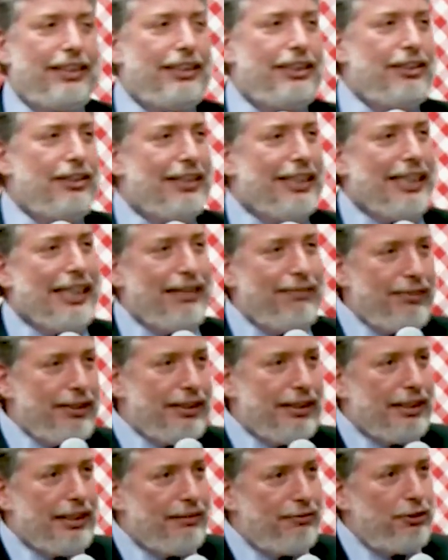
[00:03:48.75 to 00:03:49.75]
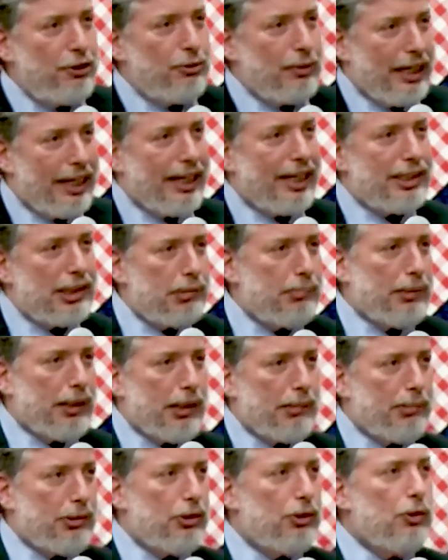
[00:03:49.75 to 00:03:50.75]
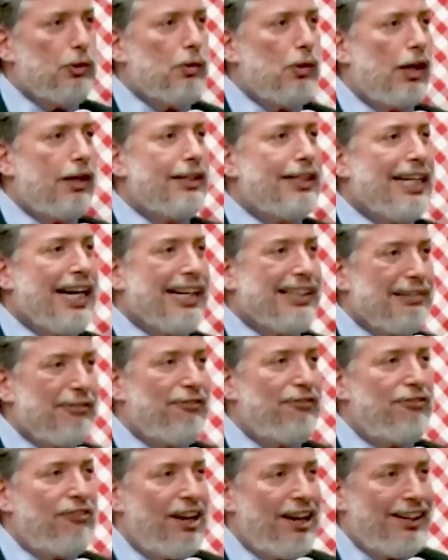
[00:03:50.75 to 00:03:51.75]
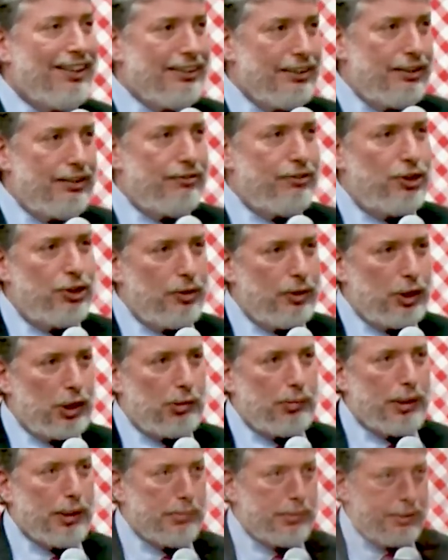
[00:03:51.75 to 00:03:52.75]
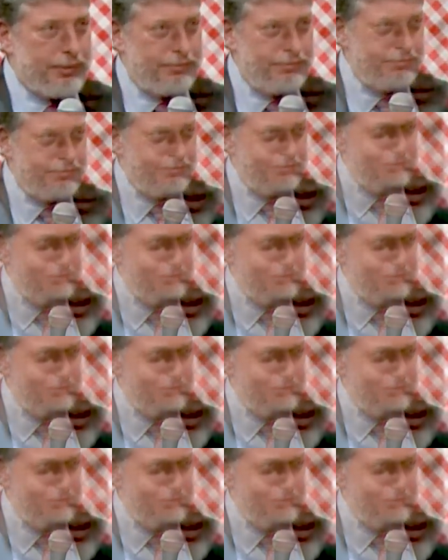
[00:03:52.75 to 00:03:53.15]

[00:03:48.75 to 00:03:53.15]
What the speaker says: you know, even if you ask people who are not fond of Jewish people,